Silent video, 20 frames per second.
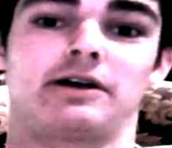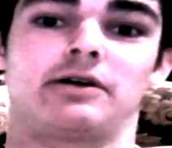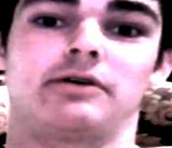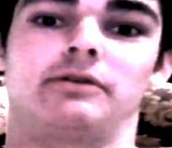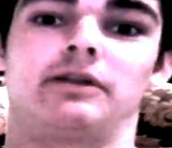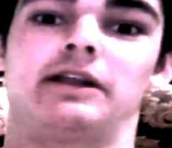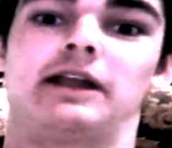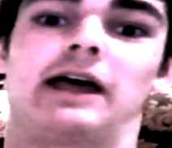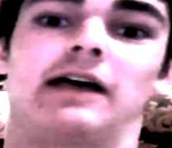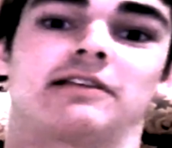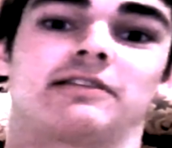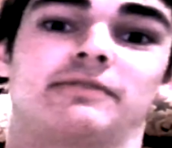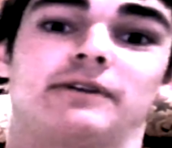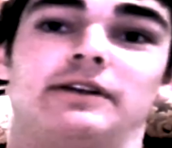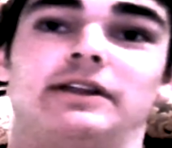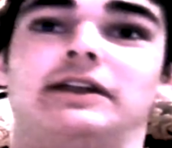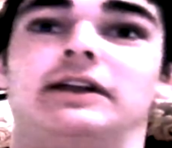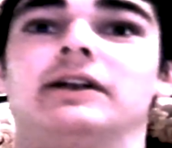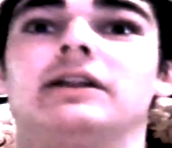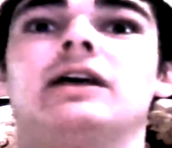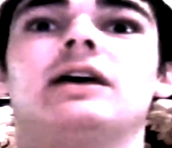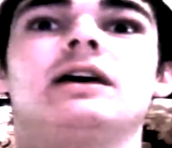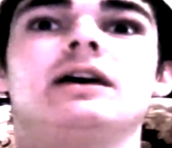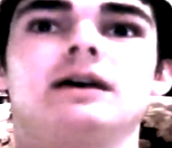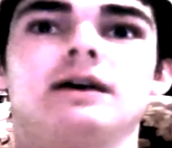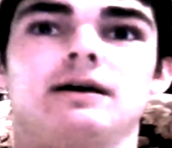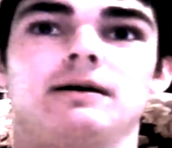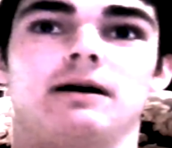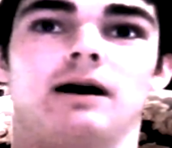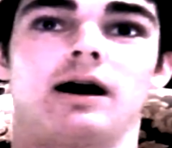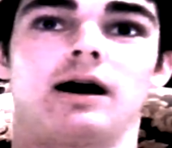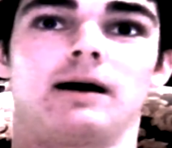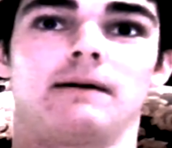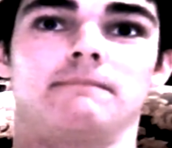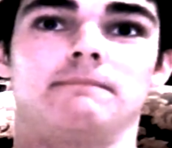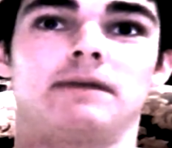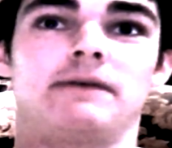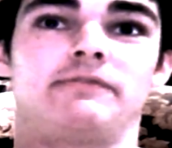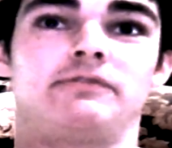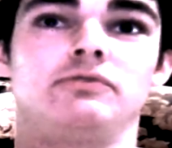own in X if I need it.
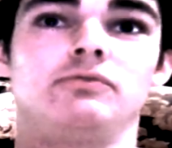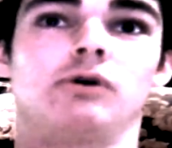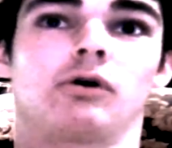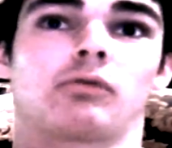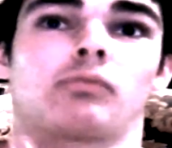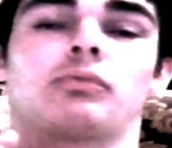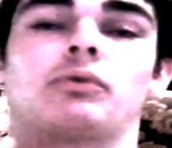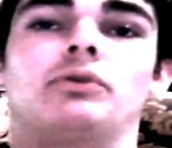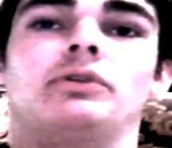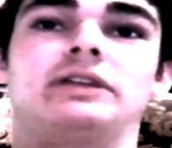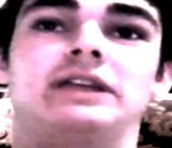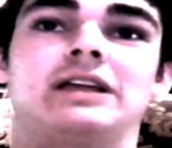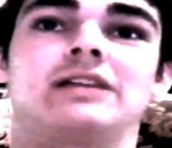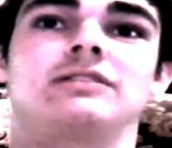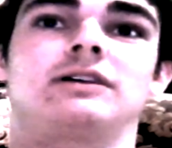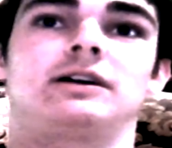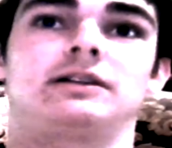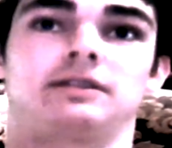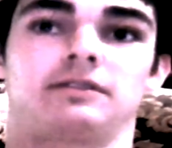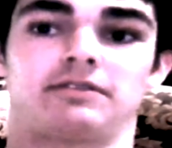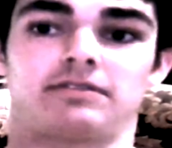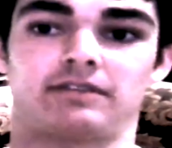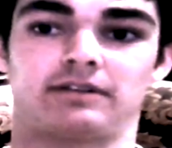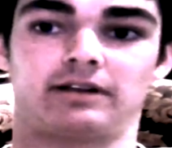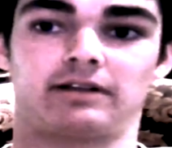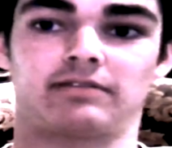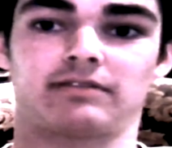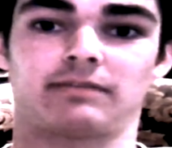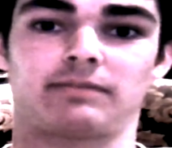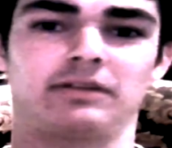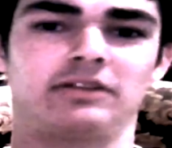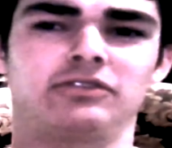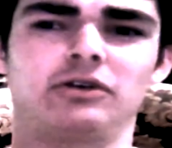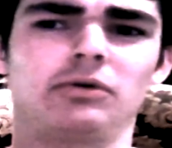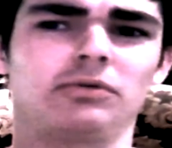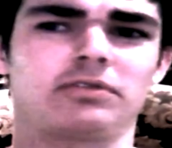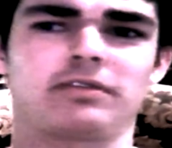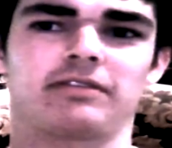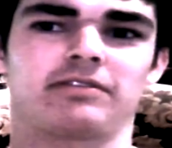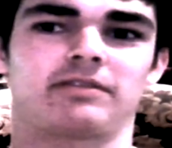If you are really inclined on sending something,
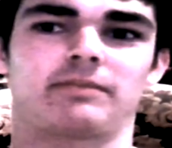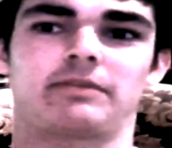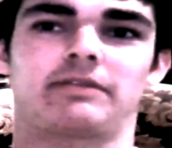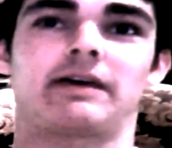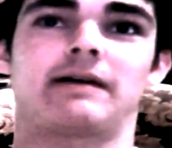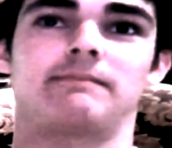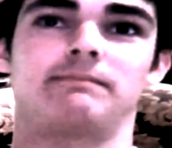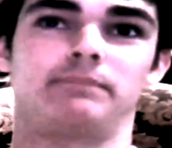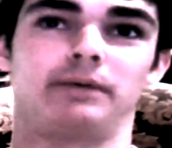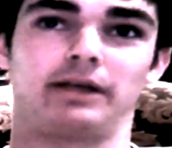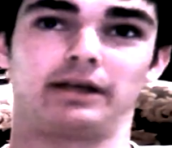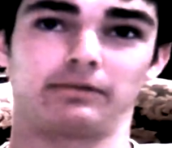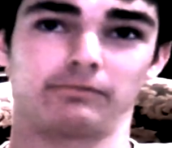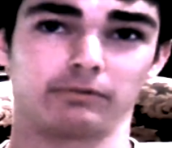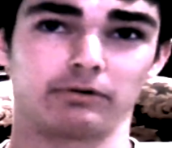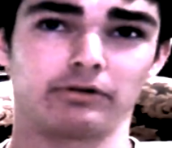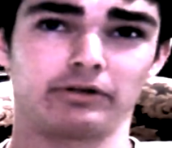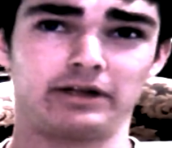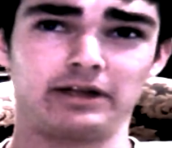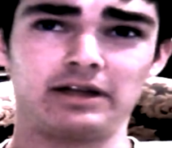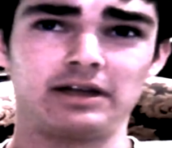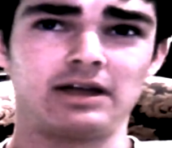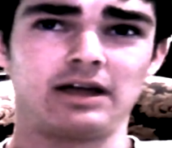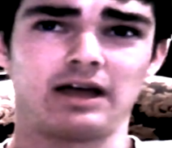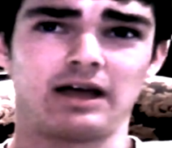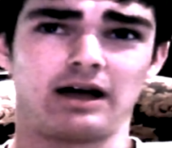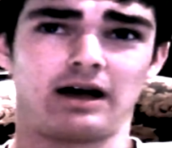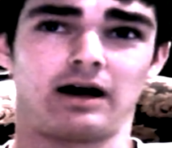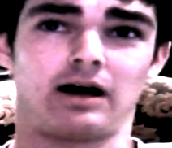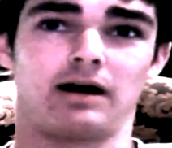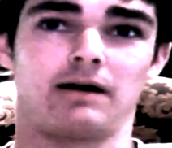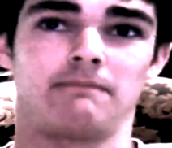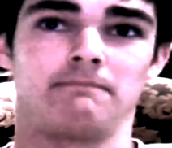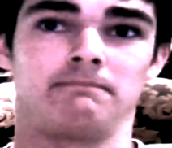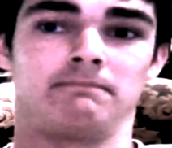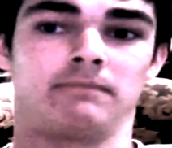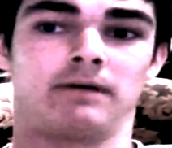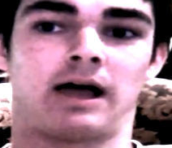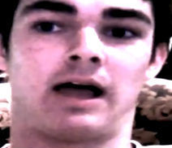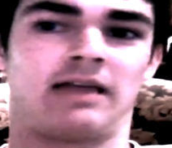don't send something that big, really.
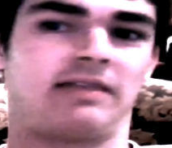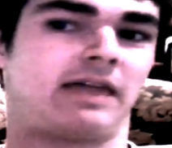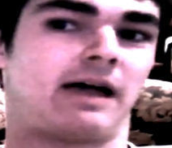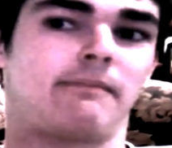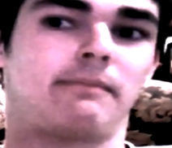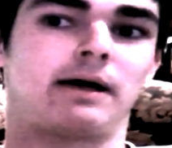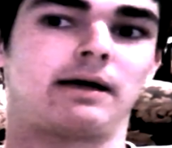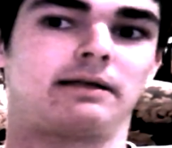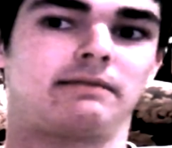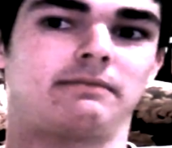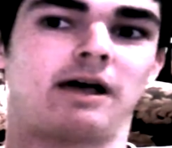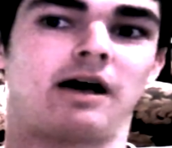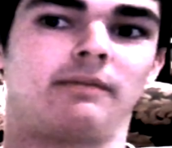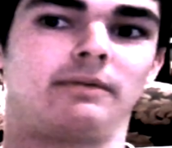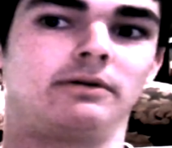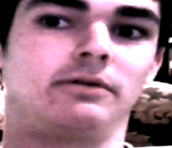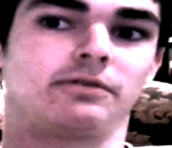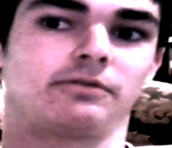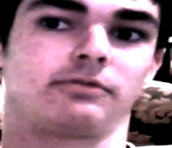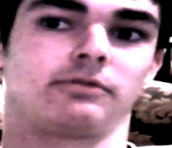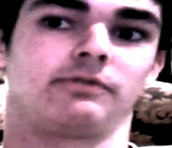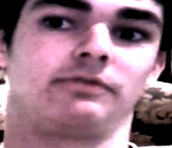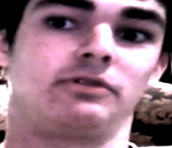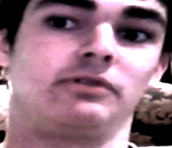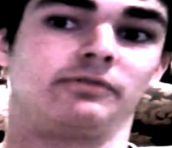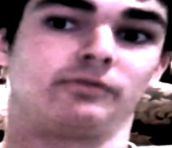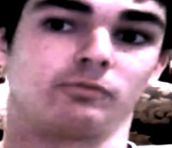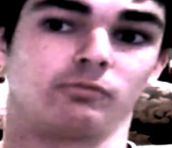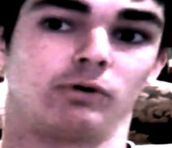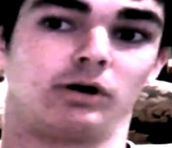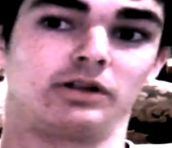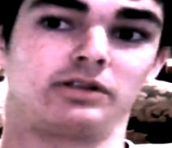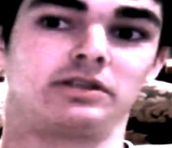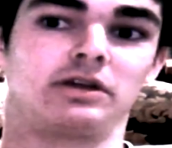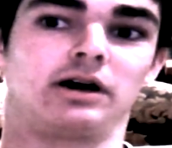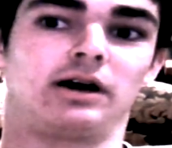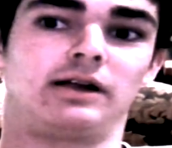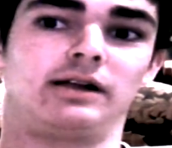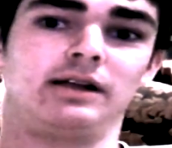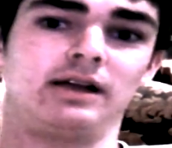That might help me with a review for one
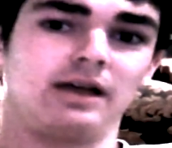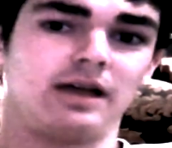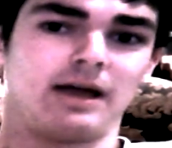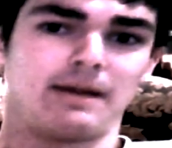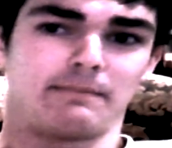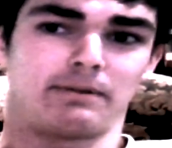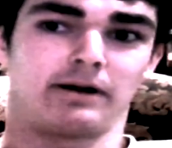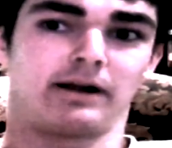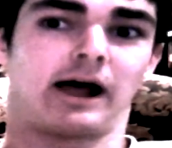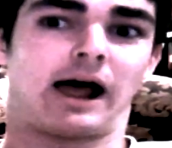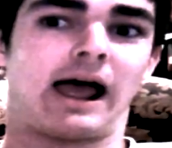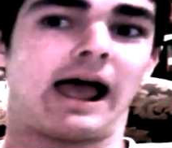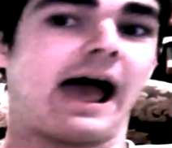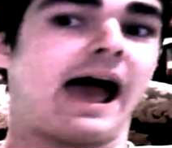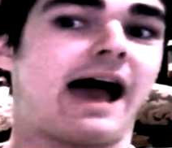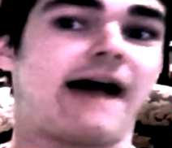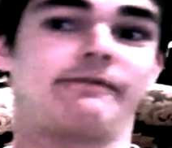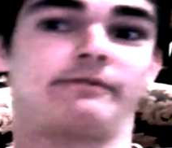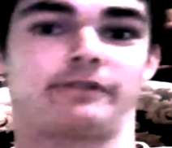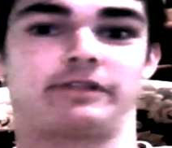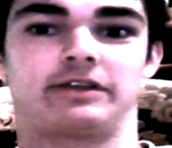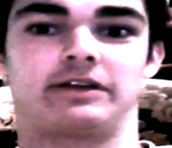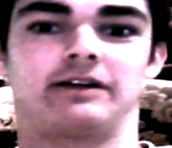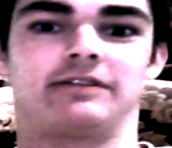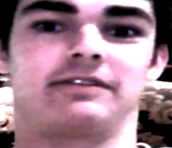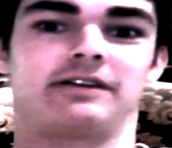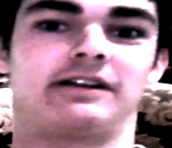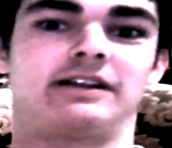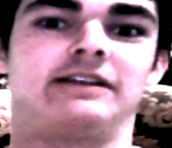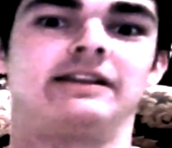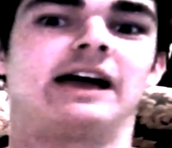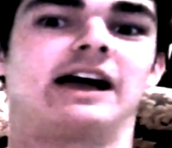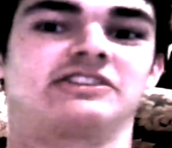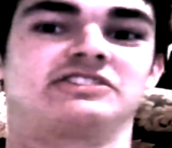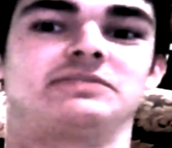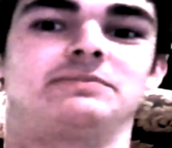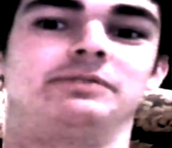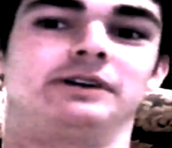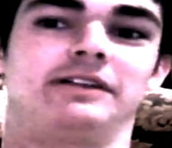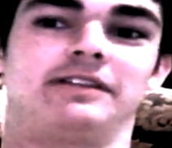gun, but I have all the guns I need to
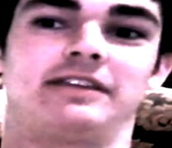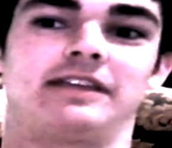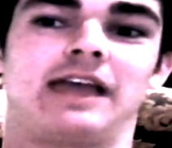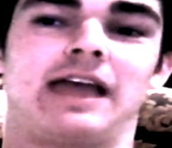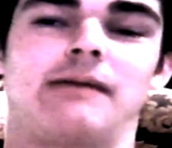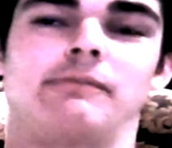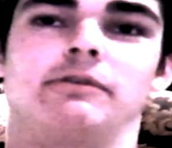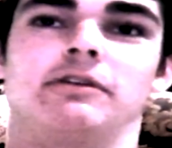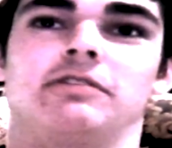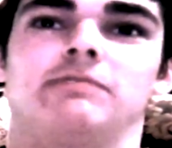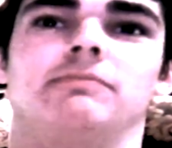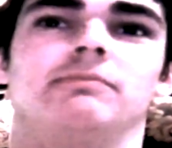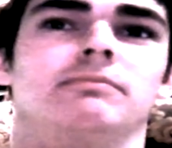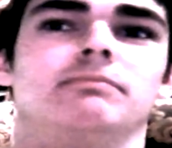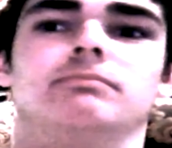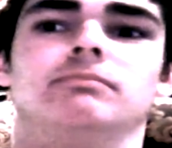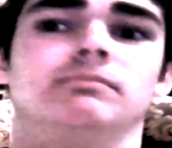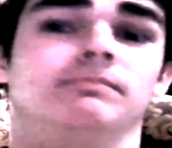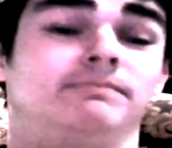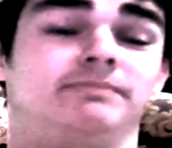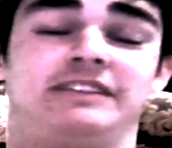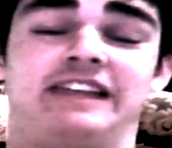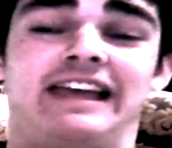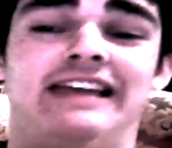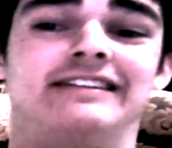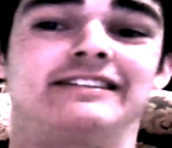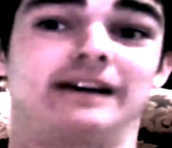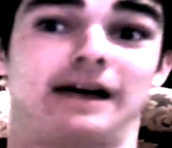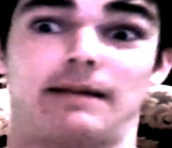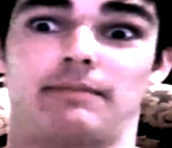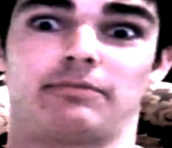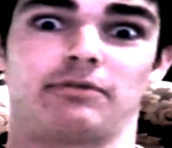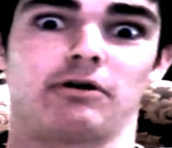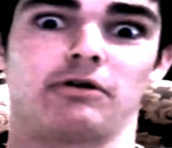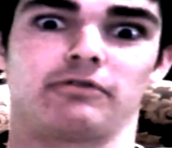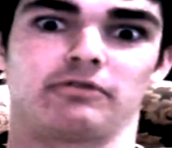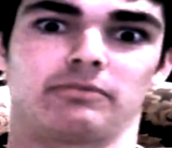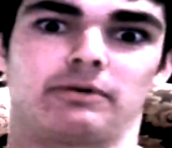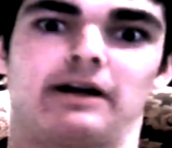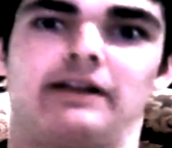actually play the game with 10 times
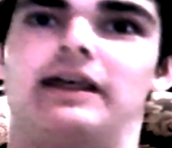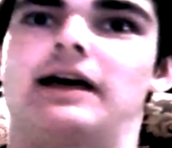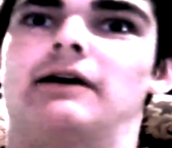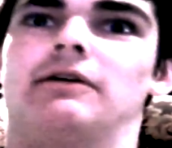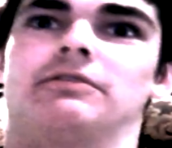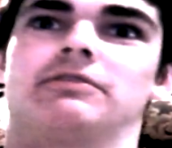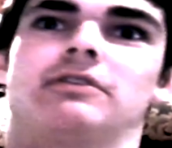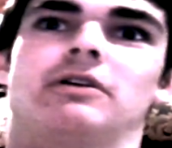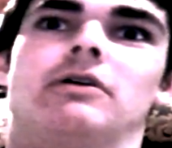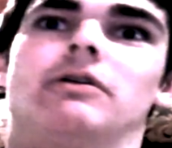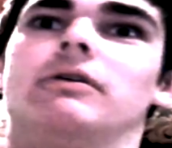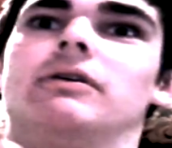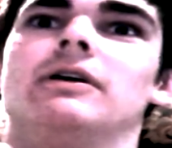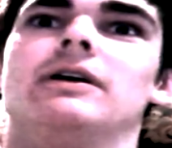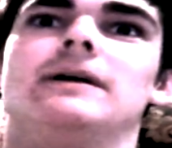over by now, so